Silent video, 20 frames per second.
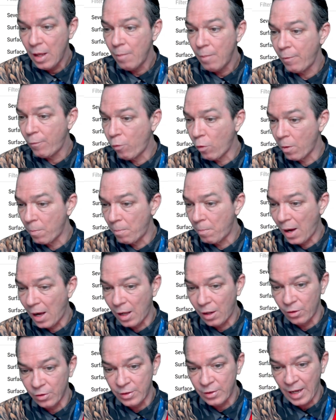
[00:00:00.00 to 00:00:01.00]
before it
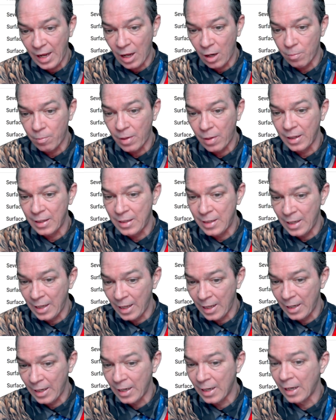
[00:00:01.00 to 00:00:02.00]
miles down by
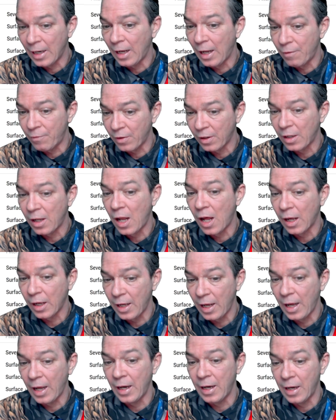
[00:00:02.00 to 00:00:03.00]
10 and 11 o'clock
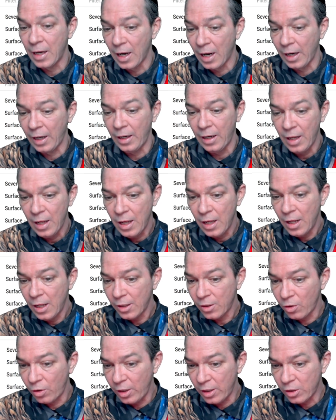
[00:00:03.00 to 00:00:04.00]
at night.
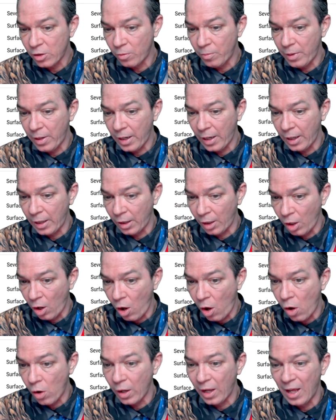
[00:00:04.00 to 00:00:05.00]
So it is going to be a
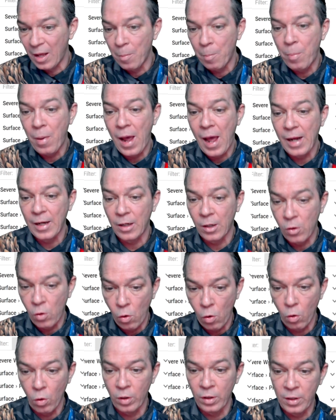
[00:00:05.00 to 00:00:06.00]
long impact
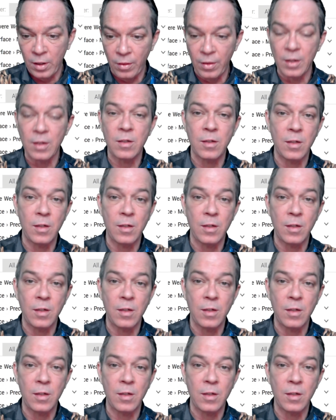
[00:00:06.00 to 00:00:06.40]
according to this